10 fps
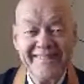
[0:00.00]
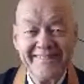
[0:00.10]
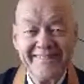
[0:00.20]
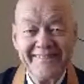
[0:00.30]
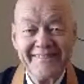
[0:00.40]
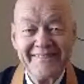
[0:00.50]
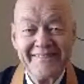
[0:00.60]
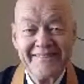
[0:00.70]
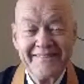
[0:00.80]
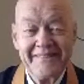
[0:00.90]
June, she
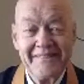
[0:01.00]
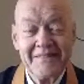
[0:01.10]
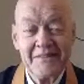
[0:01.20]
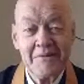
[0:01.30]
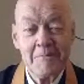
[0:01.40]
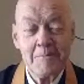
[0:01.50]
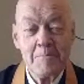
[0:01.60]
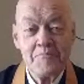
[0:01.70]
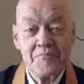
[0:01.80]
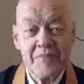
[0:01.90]
was
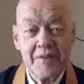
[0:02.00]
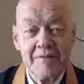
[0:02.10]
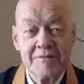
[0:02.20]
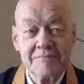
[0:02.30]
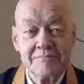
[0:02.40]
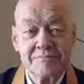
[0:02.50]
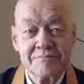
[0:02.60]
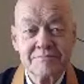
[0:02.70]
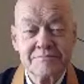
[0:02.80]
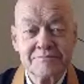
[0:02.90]
sending those to me in a
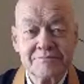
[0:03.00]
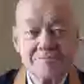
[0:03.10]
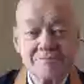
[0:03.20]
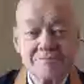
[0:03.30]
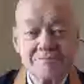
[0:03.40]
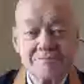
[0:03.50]
text.